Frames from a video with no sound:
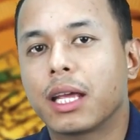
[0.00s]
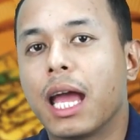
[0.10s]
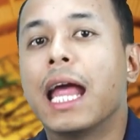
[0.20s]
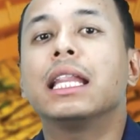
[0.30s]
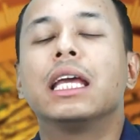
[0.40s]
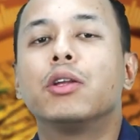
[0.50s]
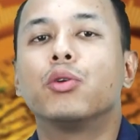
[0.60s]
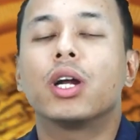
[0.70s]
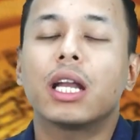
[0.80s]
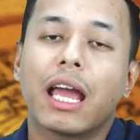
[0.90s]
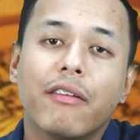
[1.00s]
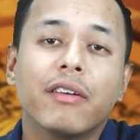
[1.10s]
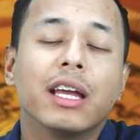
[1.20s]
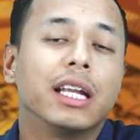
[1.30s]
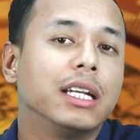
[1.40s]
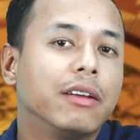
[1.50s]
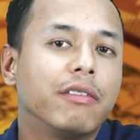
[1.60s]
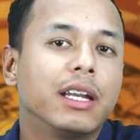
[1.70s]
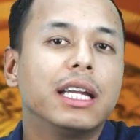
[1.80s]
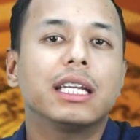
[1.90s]
and they do not have
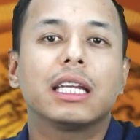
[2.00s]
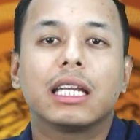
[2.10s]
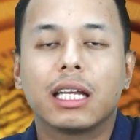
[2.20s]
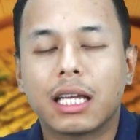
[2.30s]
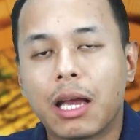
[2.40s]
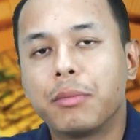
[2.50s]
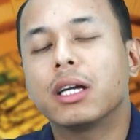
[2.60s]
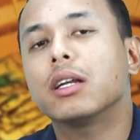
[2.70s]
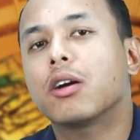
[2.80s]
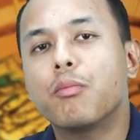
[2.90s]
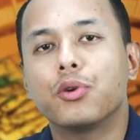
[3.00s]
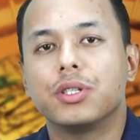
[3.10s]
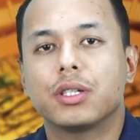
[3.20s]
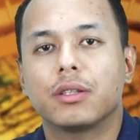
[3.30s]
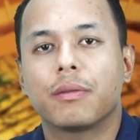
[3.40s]
definite chemical composition.